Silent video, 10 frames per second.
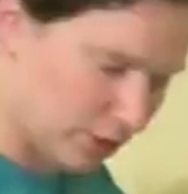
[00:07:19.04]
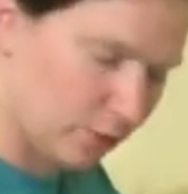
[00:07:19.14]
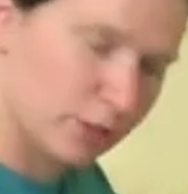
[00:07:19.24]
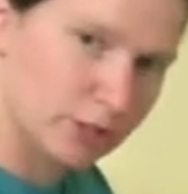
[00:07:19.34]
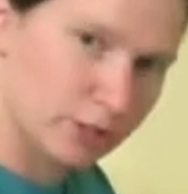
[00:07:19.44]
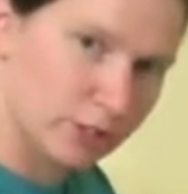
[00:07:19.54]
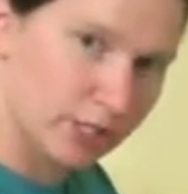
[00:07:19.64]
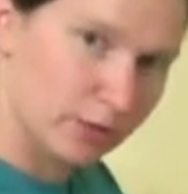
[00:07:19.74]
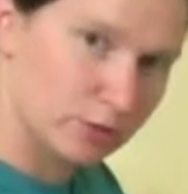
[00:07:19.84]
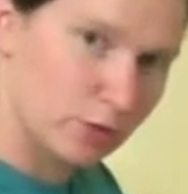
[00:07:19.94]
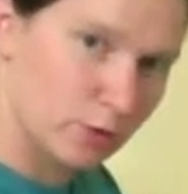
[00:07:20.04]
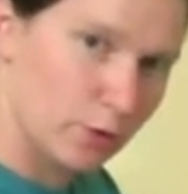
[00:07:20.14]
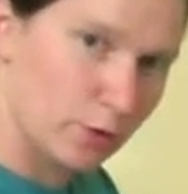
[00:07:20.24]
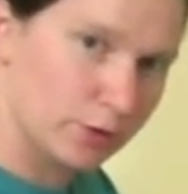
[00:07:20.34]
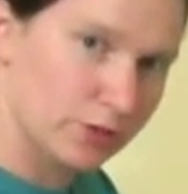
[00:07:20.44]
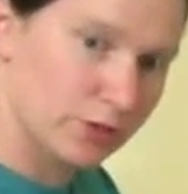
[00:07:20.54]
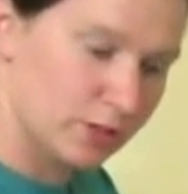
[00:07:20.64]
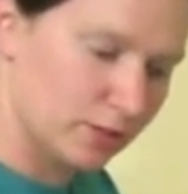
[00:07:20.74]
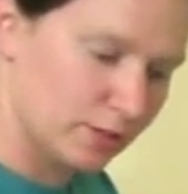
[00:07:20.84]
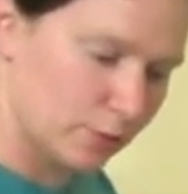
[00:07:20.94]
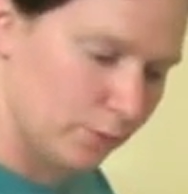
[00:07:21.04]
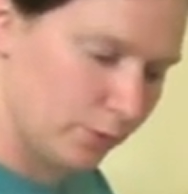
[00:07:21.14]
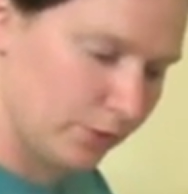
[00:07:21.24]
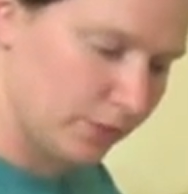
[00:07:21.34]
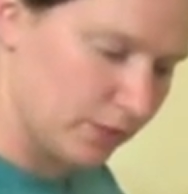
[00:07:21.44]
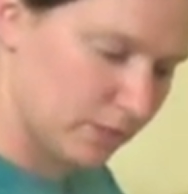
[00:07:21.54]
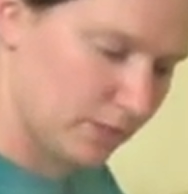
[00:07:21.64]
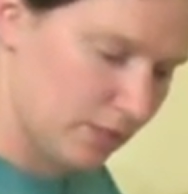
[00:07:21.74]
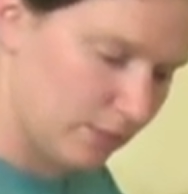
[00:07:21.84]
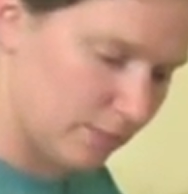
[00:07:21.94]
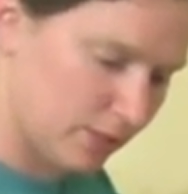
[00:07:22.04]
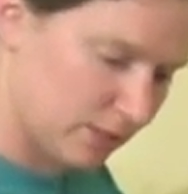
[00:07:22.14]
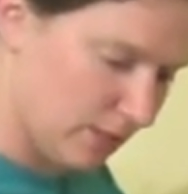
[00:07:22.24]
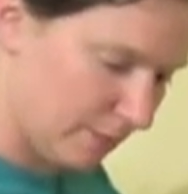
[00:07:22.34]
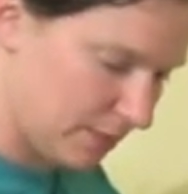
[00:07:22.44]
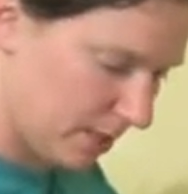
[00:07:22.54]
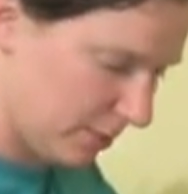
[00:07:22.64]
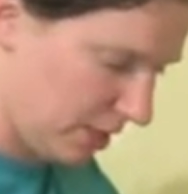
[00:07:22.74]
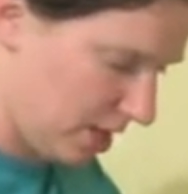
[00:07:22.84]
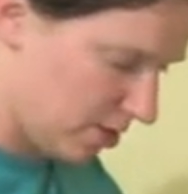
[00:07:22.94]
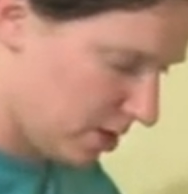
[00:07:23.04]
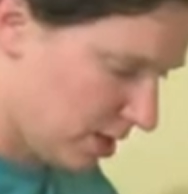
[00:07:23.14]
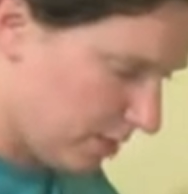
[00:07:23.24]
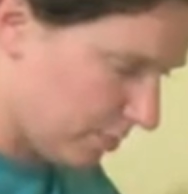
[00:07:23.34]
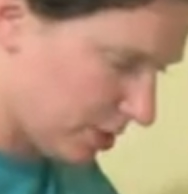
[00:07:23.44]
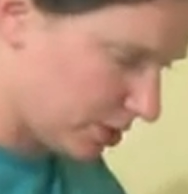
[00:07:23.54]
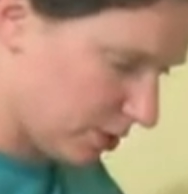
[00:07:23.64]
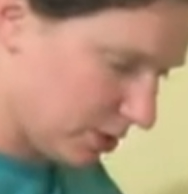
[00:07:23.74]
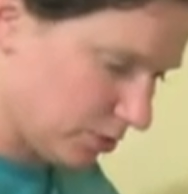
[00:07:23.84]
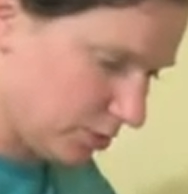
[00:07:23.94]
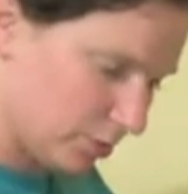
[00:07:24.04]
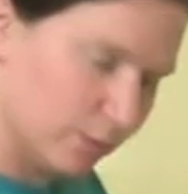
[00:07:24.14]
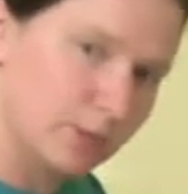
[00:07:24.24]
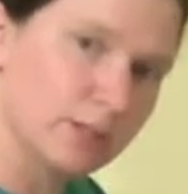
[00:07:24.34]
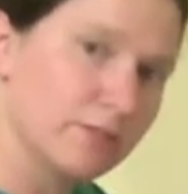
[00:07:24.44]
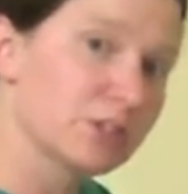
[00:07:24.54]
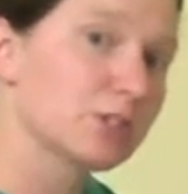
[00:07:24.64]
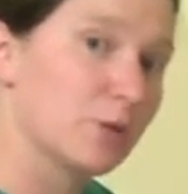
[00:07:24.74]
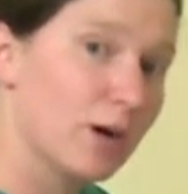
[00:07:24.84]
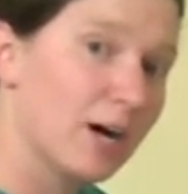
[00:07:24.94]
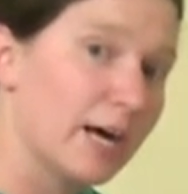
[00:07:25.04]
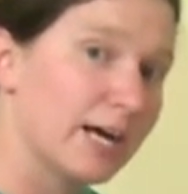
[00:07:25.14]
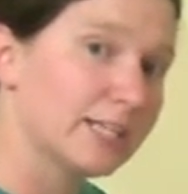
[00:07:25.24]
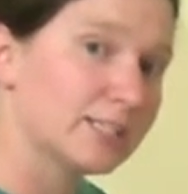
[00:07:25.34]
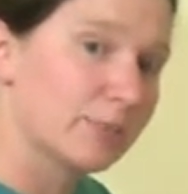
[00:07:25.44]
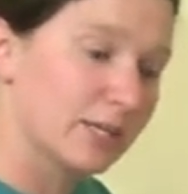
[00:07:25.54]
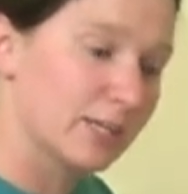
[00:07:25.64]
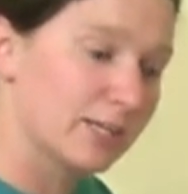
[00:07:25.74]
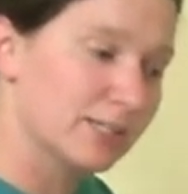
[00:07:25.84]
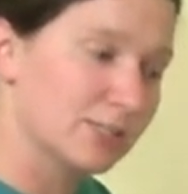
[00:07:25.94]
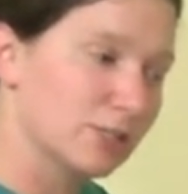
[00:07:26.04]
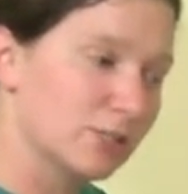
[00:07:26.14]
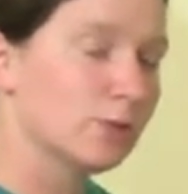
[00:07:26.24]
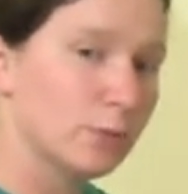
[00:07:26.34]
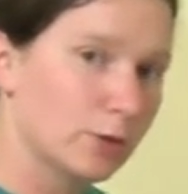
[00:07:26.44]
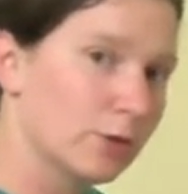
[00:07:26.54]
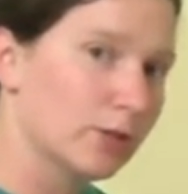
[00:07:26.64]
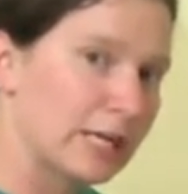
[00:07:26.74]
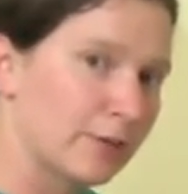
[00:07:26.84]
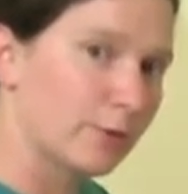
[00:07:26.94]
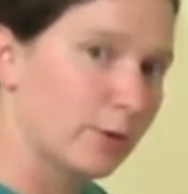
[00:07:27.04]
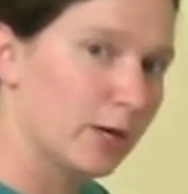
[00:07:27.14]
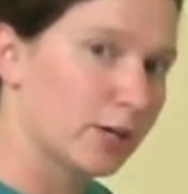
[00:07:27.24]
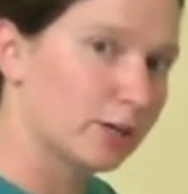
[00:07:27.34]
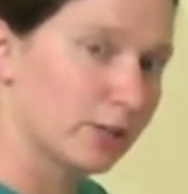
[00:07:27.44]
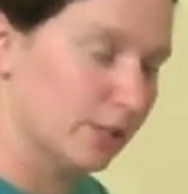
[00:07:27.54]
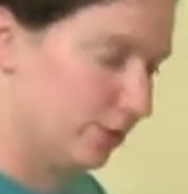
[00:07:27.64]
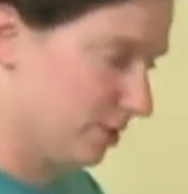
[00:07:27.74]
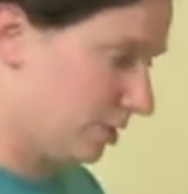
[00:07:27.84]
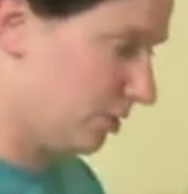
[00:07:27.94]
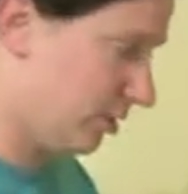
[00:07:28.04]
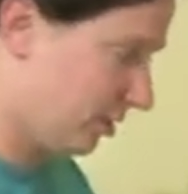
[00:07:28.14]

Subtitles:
You don't want to turn it down so cool that the steam stops coming out. But you also don't want to leave it so hot, because you'll boil out of water underneath